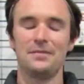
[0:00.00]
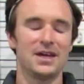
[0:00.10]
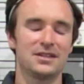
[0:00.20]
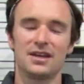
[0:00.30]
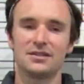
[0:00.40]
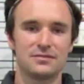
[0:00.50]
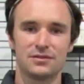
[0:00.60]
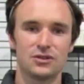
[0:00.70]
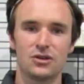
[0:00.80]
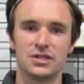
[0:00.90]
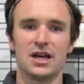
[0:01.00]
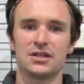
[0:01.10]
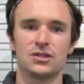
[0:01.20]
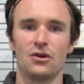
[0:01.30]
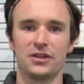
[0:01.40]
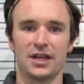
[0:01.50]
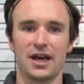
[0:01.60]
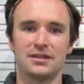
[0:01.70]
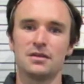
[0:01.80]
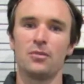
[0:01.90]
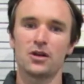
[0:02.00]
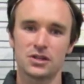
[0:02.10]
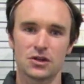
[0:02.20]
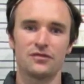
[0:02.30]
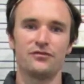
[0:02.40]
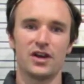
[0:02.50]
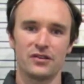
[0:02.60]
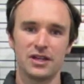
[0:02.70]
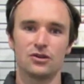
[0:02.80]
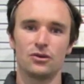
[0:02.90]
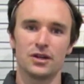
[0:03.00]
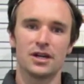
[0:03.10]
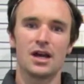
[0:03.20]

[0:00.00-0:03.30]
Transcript: That turns out it's not the case. The body's got a very good